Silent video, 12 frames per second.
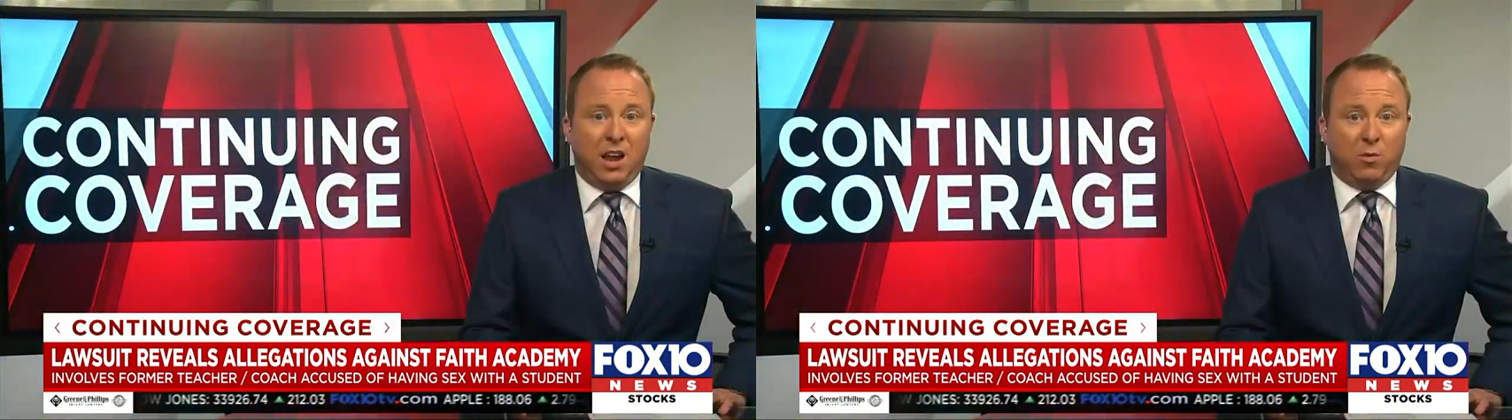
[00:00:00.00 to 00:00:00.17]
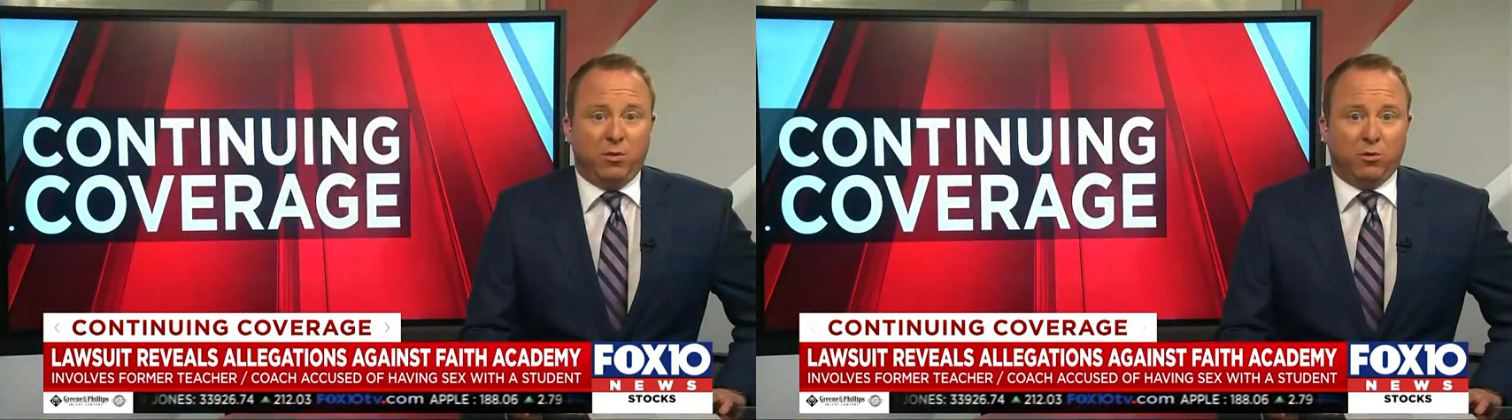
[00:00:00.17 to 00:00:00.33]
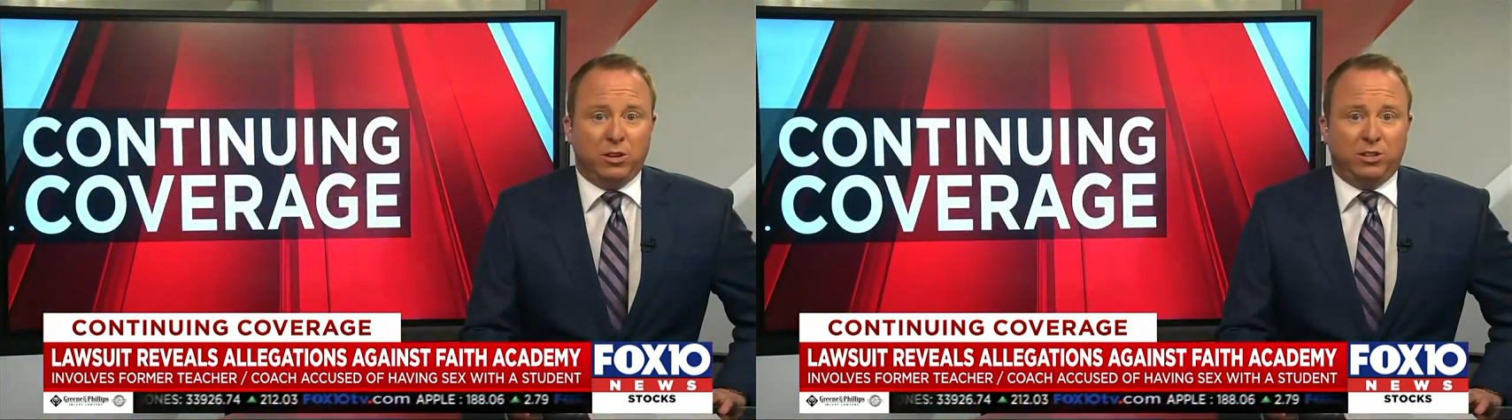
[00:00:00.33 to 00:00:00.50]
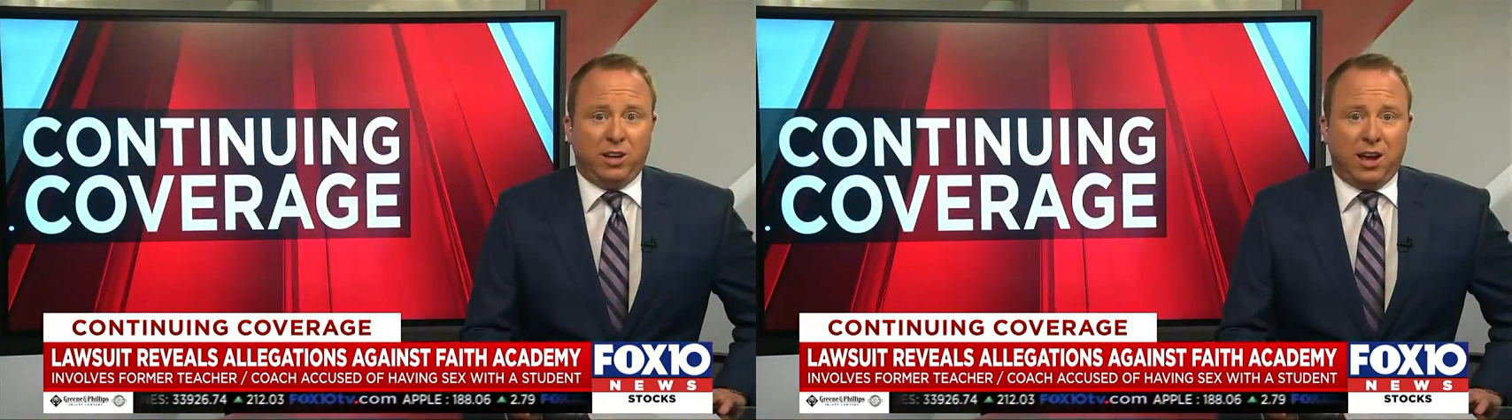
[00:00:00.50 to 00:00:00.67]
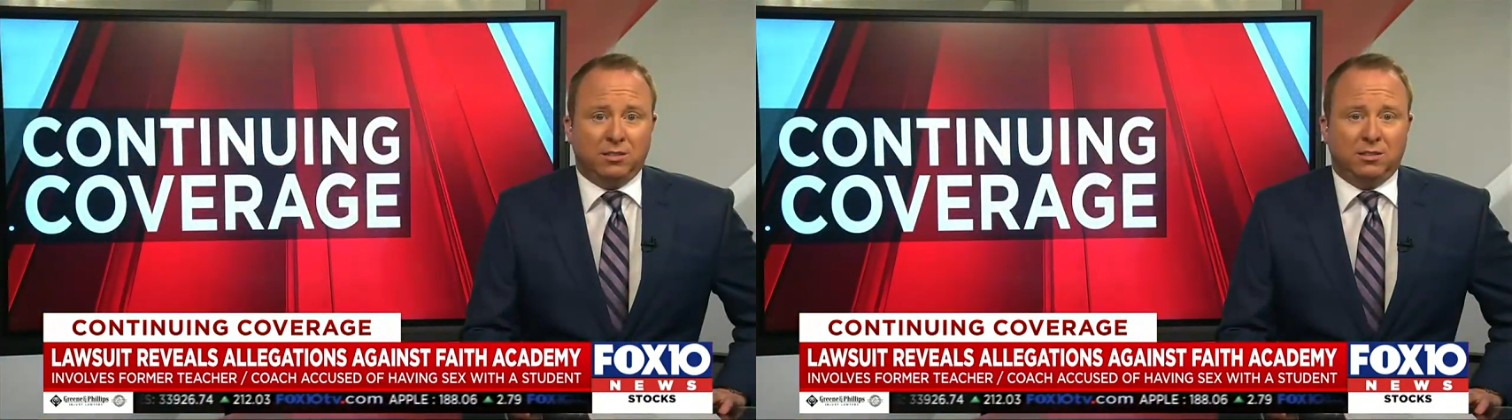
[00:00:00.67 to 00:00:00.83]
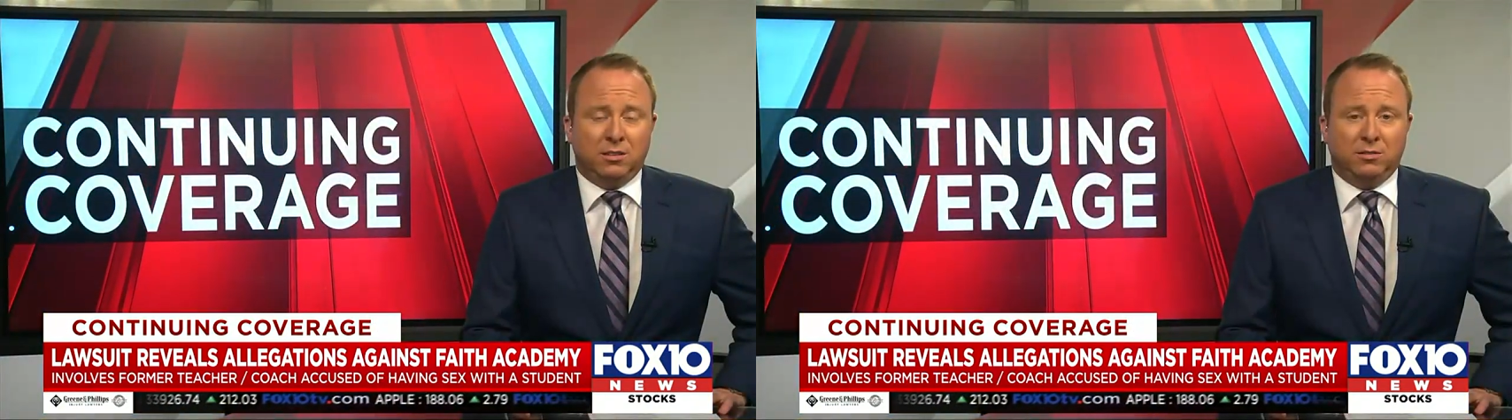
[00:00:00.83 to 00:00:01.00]
we've reached
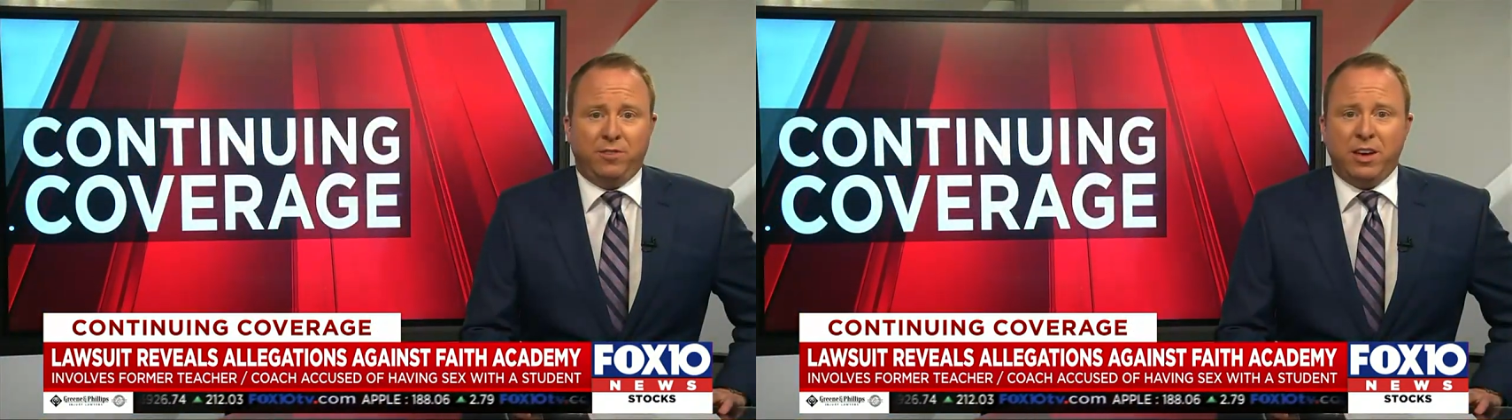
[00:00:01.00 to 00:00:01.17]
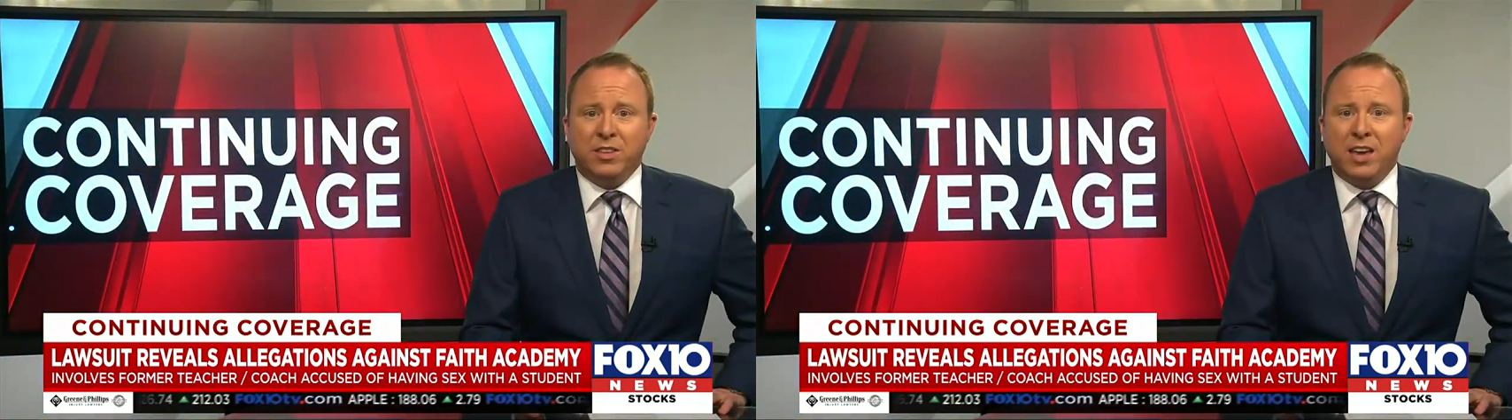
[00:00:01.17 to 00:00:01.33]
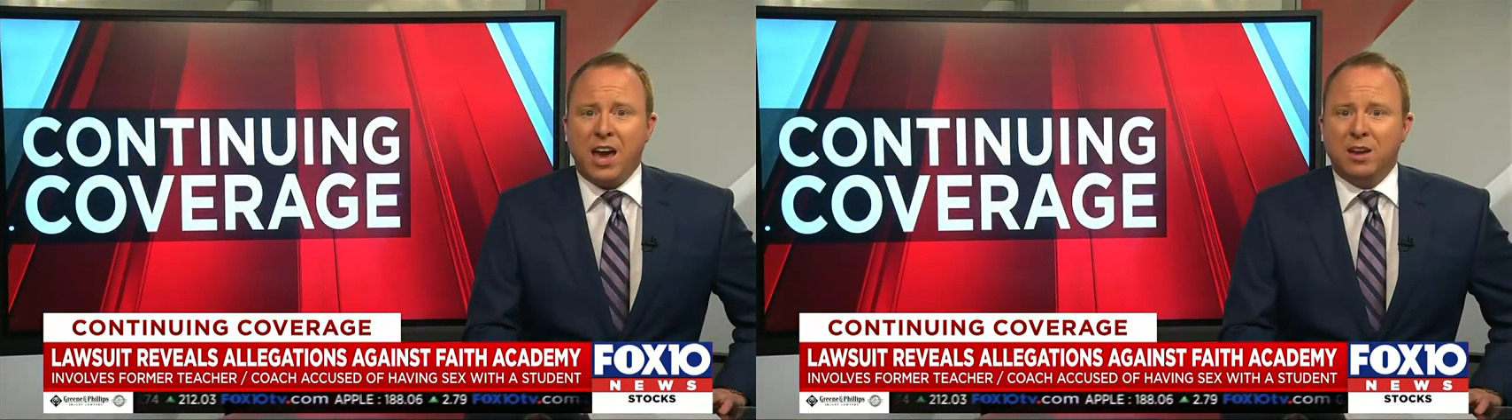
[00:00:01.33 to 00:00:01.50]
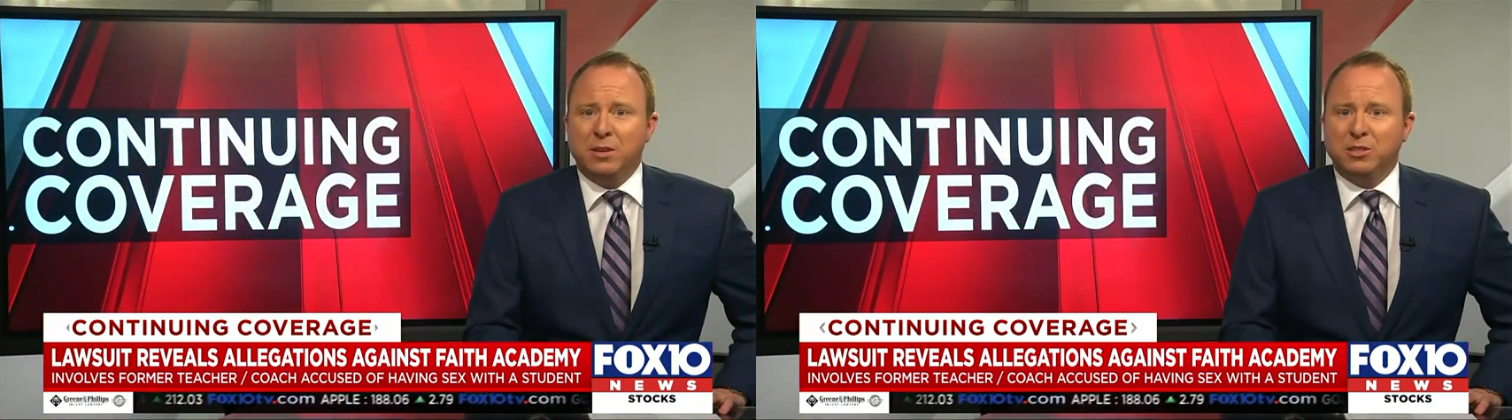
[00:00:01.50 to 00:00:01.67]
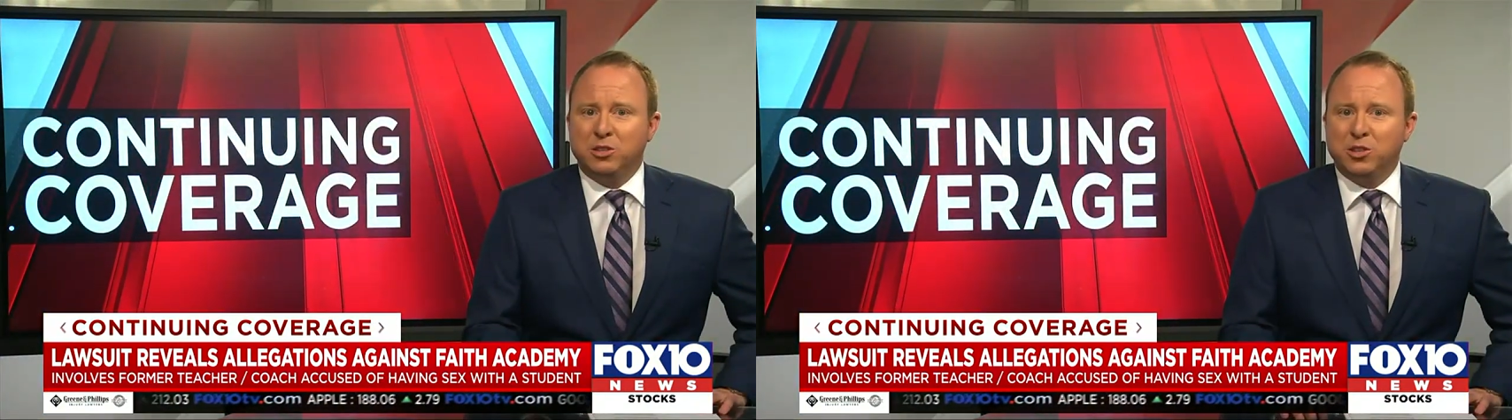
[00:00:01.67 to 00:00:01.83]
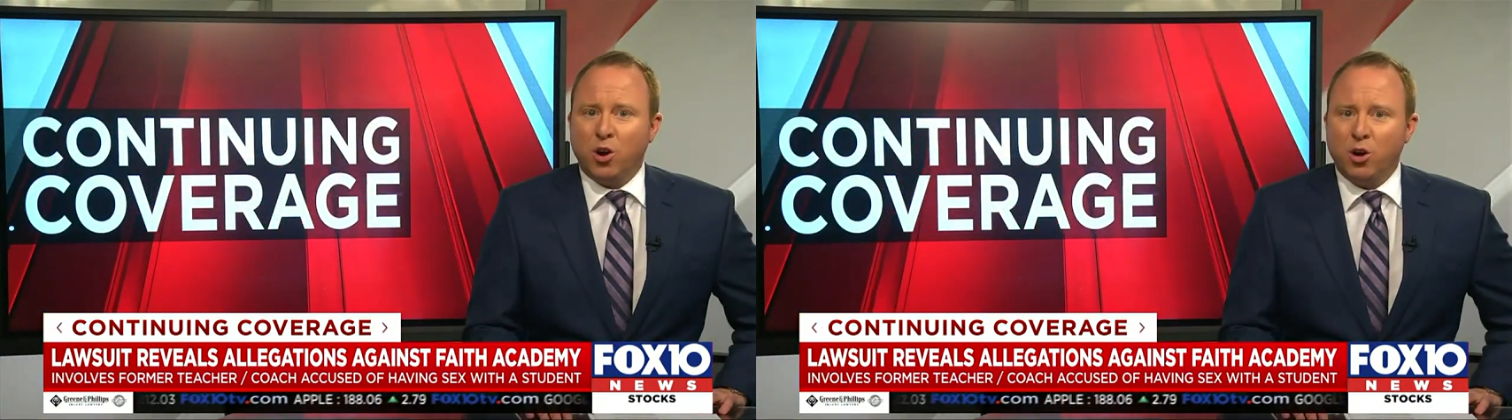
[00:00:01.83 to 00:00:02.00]
out to Faith Academy's
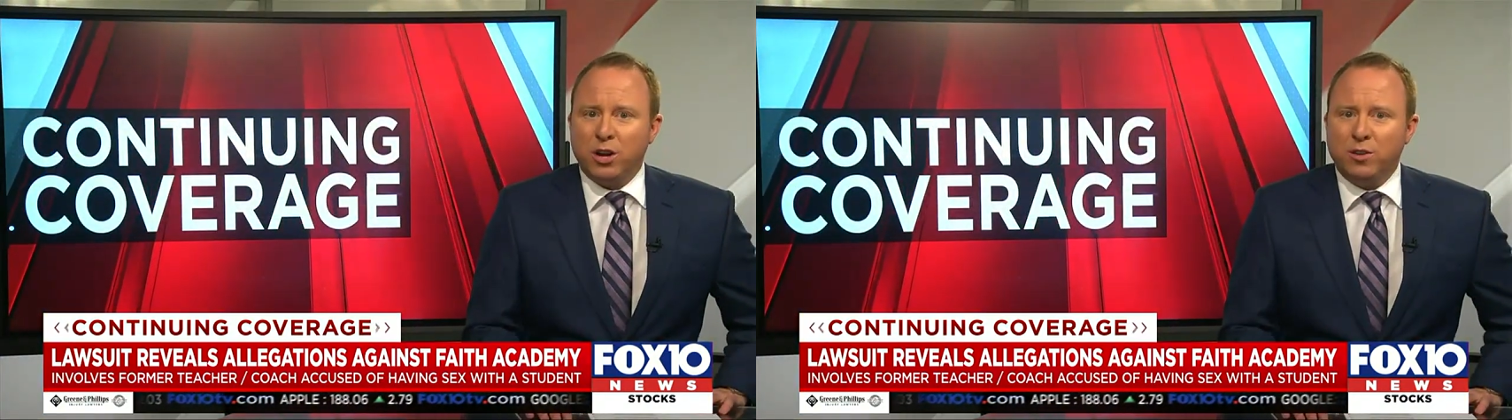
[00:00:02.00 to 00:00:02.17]
attorney